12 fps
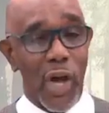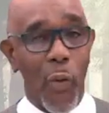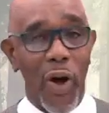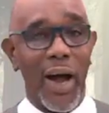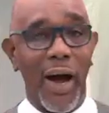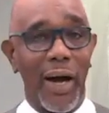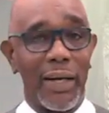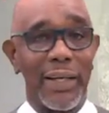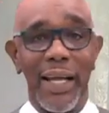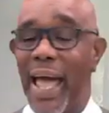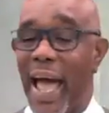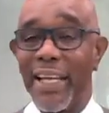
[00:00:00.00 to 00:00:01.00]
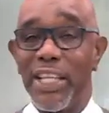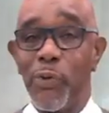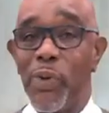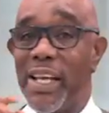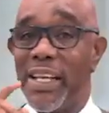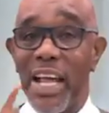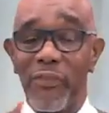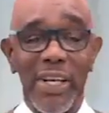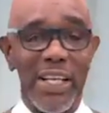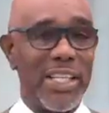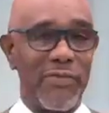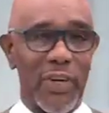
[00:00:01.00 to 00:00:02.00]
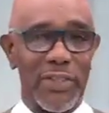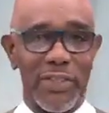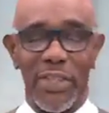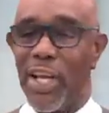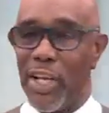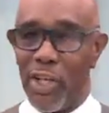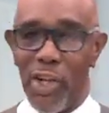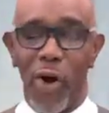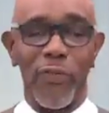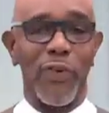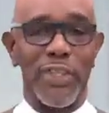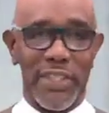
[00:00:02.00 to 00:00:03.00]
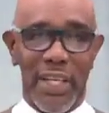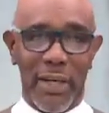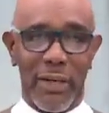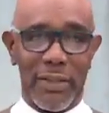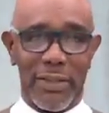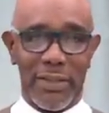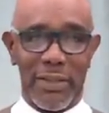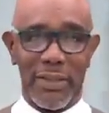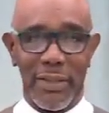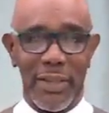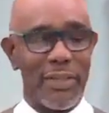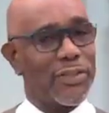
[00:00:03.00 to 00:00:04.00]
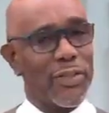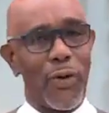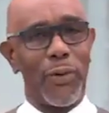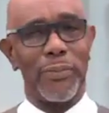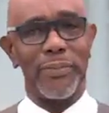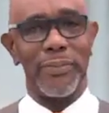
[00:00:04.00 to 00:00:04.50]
our God and he will never leave us nor forsake us. So